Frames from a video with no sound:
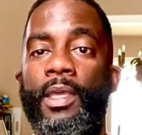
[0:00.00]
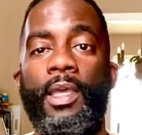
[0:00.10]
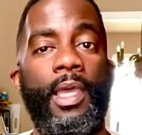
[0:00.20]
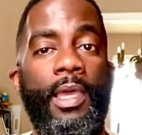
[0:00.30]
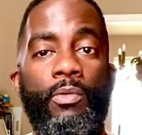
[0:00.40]

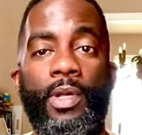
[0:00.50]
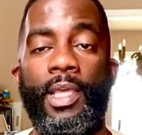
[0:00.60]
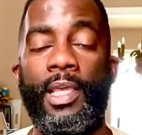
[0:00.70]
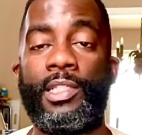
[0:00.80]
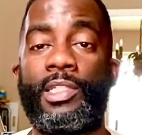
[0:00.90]
And when
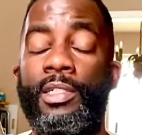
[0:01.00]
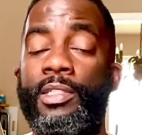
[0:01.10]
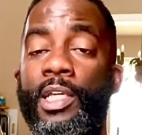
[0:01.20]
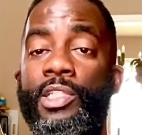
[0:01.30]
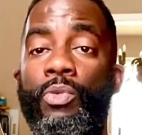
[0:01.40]
the insulin
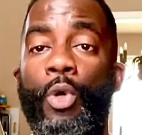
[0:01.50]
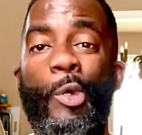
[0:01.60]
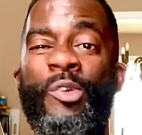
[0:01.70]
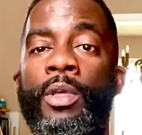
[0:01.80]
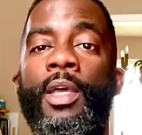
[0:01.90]
doesn't
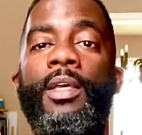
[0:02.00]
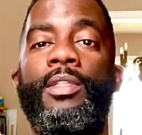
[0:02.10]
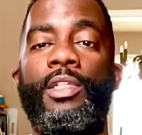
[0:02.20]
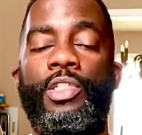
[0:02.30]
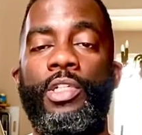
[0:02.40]
work,
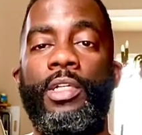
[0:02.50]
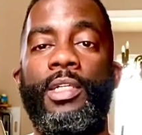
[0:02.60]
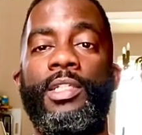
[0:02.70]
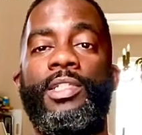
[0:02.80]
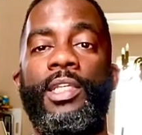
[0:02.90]
the sugar
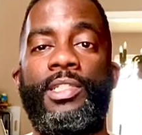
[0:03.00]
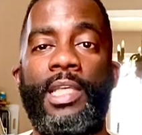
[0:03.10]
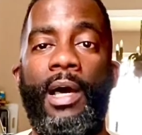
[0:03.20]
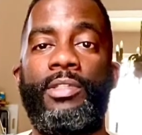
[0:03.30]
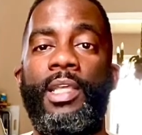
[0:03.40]
that sits
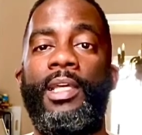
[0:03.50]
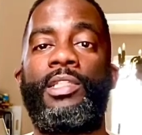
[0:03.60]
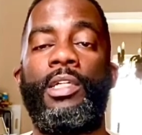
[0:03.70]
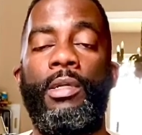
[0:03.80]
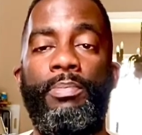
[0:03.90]
out there
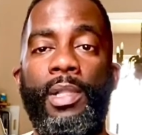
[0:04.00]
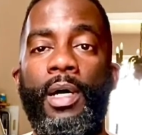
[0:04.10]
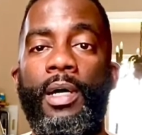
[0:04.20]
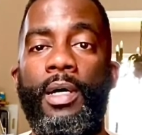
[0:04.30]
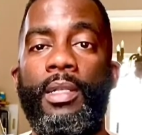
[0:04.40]
into the
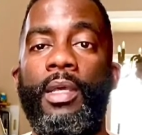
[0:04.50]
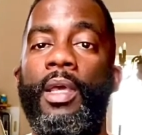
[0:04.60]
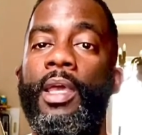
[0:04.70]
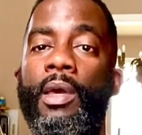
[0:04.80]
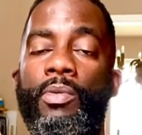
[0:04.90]
blood,
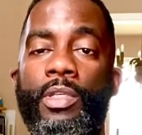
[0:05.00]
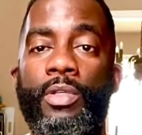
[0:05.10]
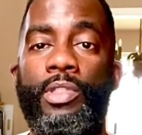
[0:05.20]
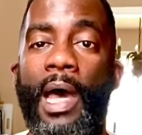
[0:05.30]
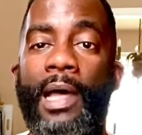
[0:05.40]
and when your
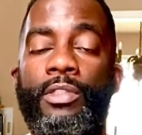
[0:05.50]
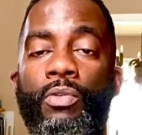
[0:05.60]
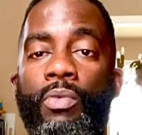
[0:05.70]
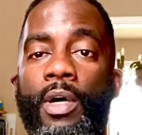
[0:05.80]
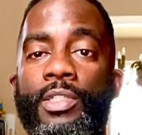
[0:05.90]
doctor
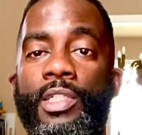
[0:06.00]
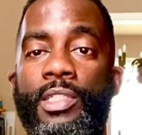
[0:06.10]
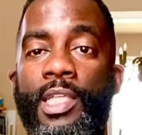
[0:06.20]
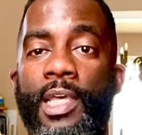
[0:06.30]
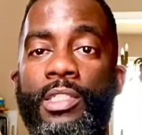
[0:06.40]
runs a
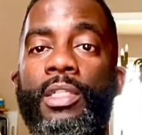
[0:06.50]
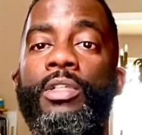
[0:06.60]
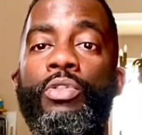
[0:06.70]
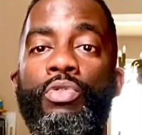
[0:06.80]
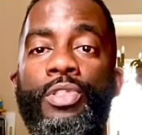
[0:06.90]
test,
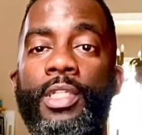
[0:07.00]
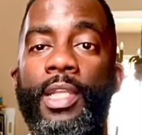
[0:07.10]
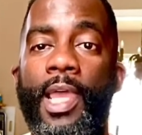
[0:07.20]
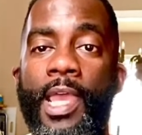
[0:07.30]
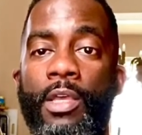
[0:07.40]
usually the
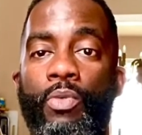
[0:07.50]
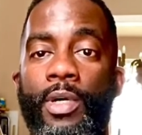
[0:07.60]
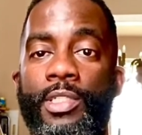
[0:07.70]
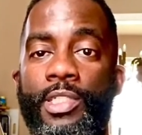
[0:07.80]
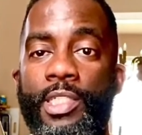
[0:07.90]

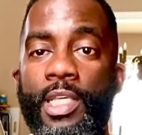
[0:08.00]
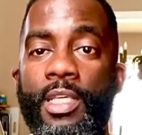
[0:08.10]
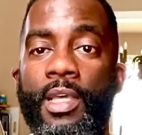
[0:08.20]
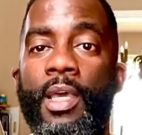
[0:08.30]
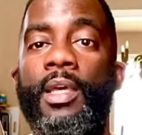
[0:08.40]
A1C,
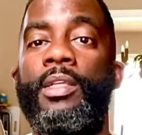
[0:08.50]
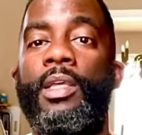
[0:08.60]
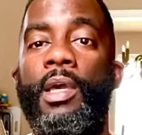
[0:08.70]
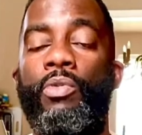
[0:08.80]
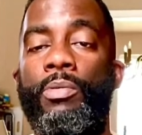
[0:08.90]

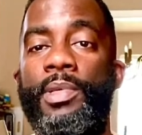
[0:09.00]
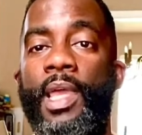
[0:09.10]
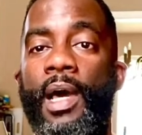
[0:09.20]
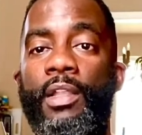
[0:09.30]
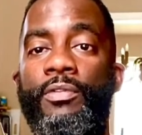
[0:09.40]
it will be
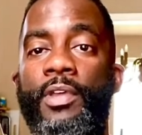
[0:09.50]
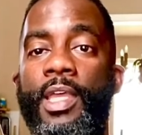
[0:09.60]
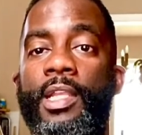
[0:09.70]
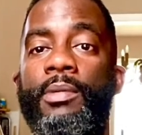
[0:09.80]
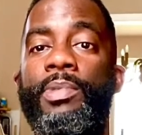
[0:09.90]

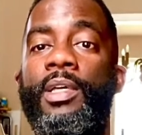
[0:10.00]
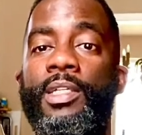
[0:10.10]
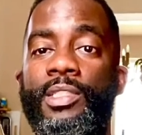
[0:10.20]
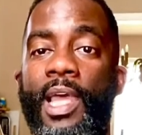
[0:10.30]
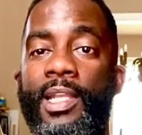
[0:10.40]
elevated
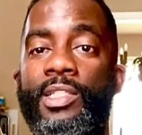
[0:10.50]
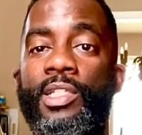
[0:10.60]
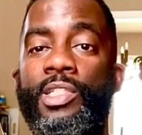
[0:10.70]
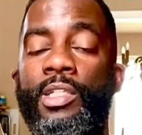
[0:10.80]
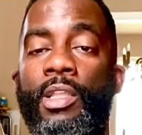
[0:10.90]
because that is
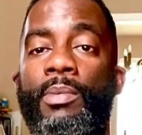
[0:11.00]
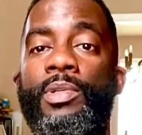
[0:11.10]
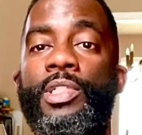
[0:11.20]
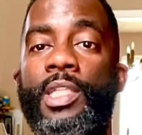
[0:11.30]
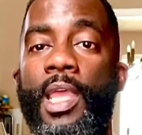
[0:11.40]
just a number
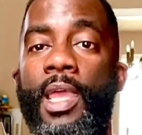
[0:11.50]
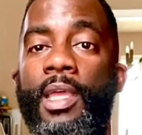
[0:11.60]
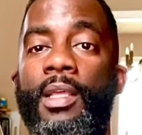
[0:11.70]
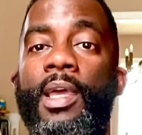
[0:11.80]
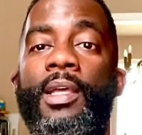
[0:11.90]

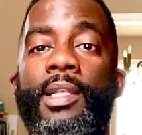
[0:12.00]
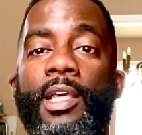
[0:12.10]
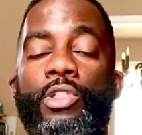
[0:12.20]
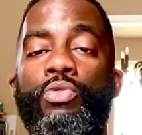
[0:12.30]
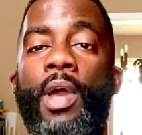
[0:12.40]
saying
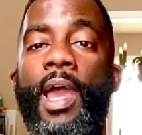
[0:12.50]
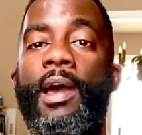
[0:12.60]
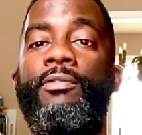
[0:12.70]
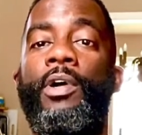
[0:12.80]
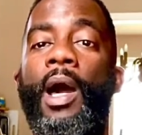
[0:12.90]
that you
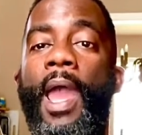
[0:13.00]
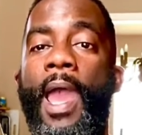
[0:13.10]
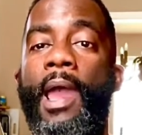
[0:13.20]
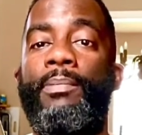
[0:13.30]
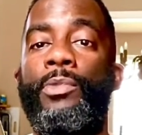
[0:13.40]
have an
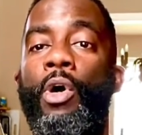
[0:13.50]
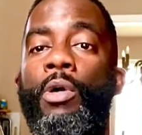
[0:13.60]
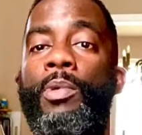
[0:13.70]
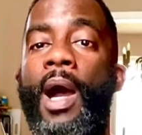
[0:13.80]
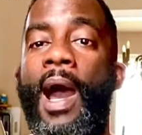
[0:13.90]

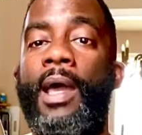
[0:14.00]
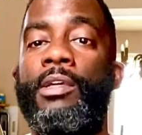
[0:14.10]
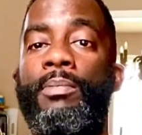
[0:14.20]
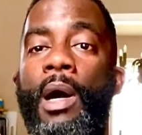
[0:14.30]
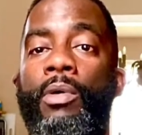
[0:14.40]
abnormal high
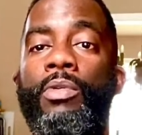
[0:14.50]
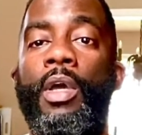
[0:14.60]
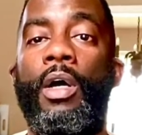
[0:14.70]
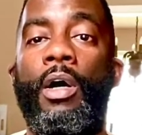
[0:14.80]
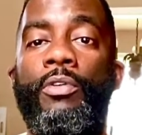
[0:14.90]
amount
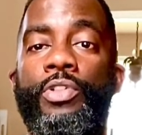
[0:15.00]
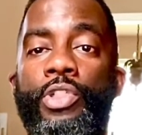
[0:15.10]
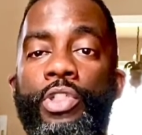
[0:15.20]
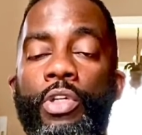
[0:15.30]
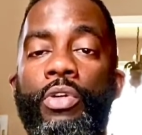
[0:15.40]
of
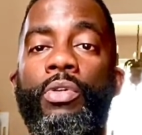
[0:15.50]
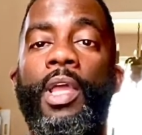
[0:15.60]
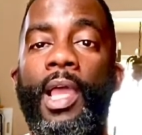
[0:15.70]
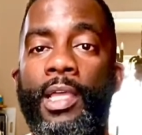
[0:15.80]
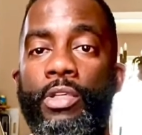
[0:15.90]
sugar
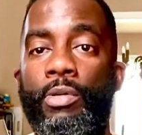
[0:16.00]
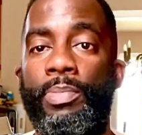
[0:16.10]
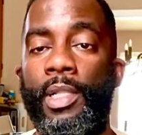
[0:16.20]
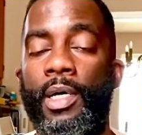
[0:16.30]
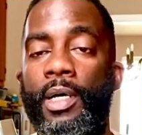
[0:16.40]
in your
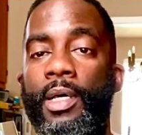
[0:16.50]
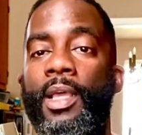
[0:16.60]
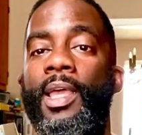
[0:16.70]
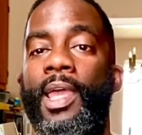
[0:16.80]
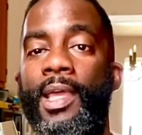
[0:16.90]
blood,
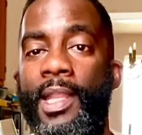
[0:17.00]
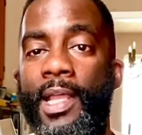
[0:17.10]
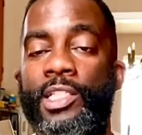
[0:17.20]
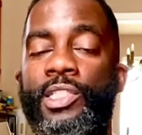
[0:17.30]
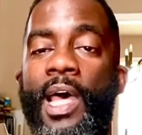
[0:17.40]
and that
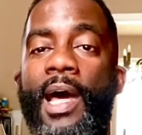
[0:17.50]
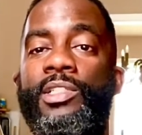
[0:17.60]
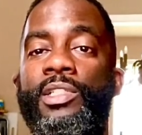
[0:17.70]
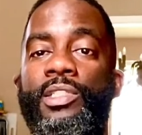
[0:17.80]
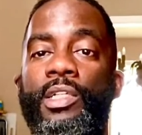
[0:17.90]
is
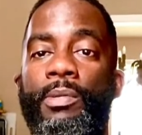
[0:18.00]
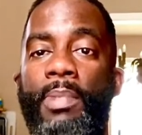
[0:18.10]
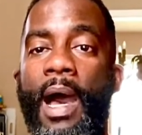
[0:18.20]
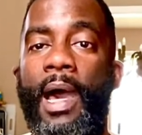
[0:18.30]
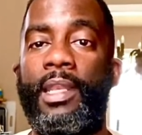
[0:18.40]
toxic to the
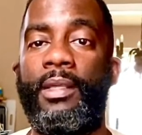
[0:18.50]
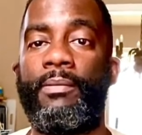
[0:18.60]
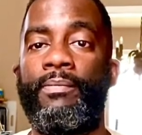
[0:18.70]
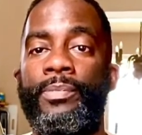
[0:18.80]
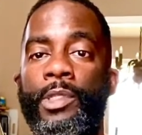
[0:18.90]
body.
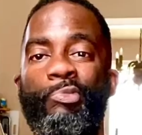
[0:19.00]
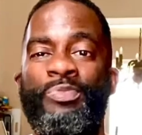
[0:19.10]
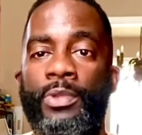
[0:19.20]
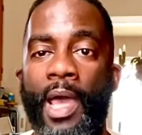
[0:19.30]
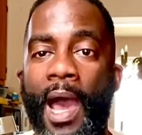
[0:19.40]

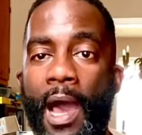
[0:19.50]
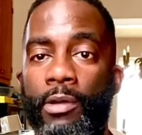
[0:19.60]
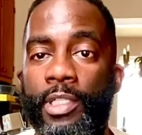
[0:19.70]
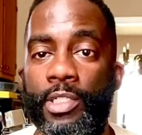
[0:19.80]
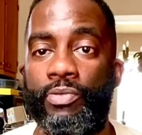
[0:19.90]
Now, how
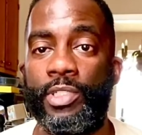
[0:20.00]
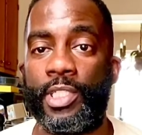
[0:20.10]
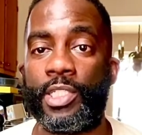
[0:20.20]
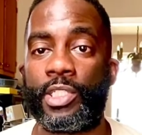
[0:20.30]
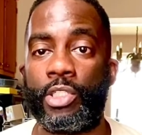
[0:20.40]
does
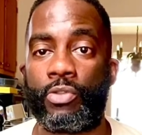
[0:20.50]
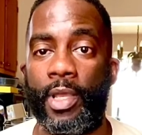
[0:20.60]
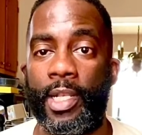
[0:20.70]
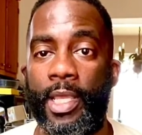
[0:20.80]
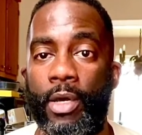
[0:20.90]
resistance
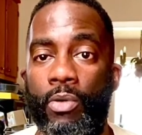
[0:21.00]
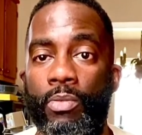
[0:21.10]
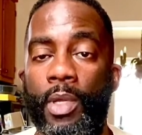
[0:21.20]
training help?